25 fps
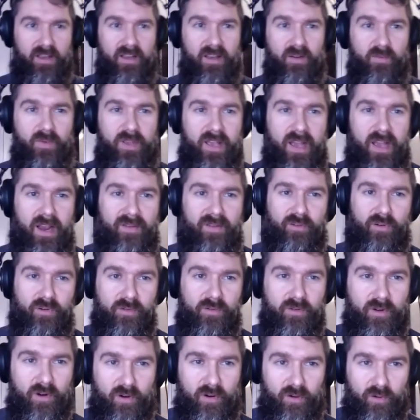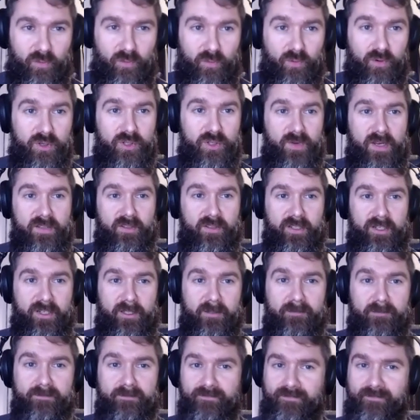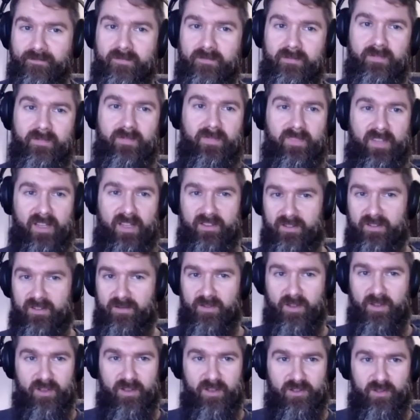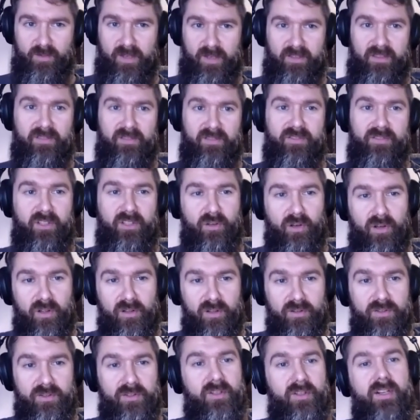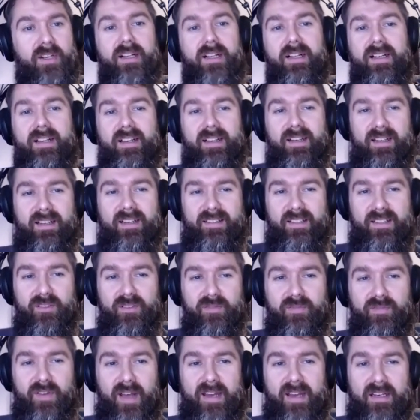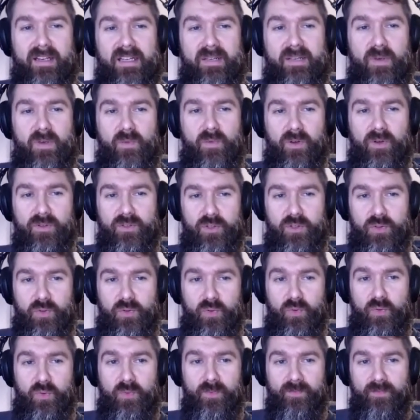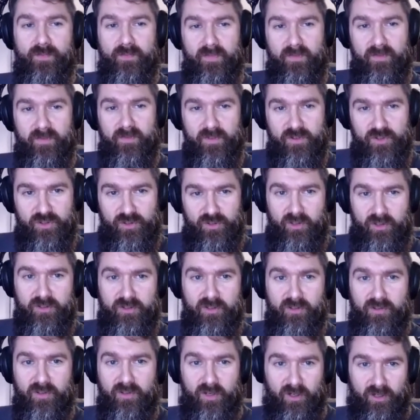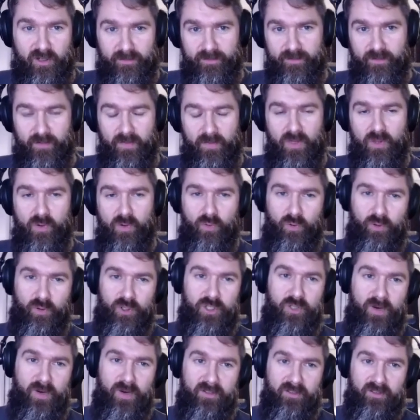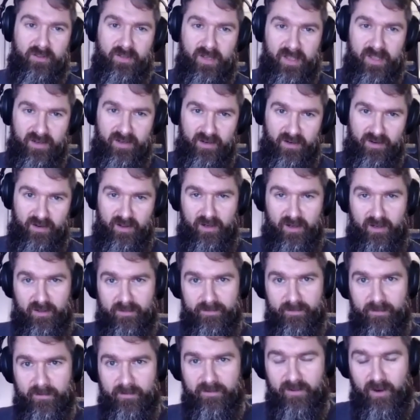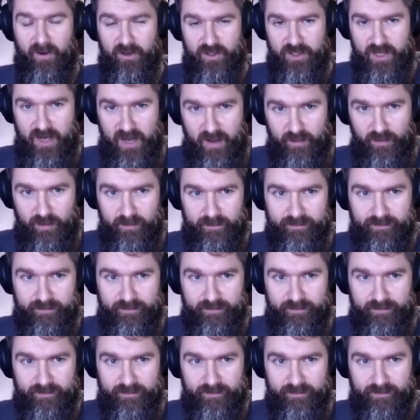we have our orchestrator here that does some activity calls. And then finally, we want to start another orchestrator in another function app.